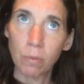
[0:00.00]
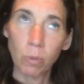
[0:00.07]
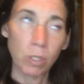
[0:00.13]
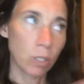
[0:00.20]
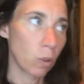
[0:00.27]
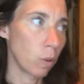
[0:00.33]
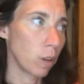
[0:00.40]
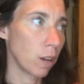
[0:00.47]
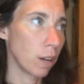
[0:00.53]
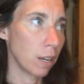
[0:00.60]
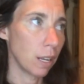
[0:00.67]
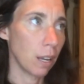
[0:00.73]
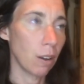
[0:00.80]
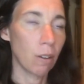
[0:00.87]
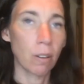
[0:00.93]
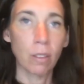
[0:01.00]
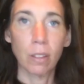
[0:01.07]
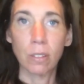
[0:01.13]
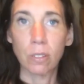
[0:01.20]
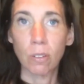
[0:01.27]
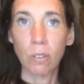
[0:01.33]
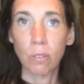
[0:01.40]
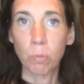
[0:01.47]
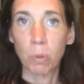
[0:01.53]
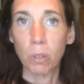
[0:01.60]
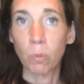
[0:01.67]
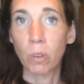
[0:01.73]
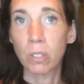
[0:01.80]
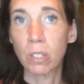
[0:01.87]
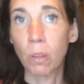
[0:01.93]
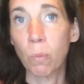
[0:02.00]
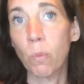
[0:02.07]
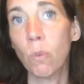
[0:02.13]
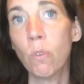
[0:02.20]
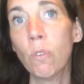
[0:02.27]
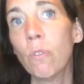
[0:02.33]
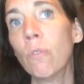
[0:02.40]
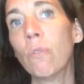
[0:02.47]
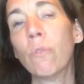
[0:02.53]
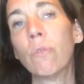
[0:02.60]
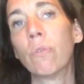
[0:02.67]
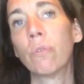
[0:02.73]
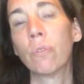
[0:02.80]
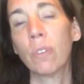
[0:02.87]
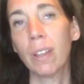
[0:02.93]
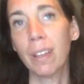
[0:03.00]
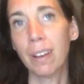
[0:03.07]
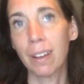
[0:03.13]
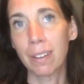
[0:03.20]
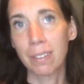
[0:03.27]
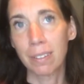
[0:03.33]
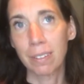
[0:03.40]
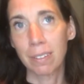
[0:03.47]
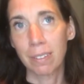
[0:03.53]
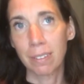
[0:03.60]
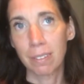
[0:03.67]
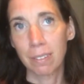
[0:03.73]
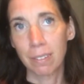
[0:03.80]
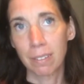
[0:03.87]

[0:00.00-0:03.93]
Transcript: what's going on here on this earth, spirit wants to move in us.